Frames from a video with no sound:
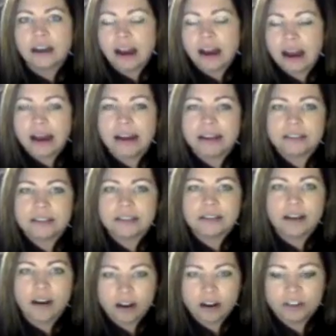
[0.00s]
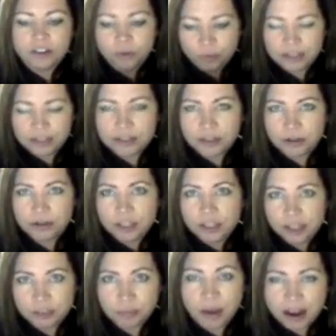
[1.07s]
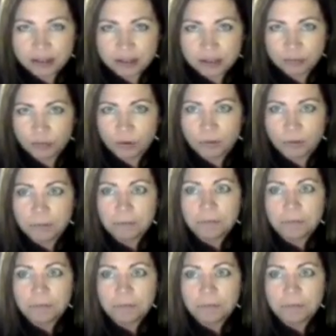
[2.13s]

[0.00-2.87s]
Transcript: eyes on your research as possible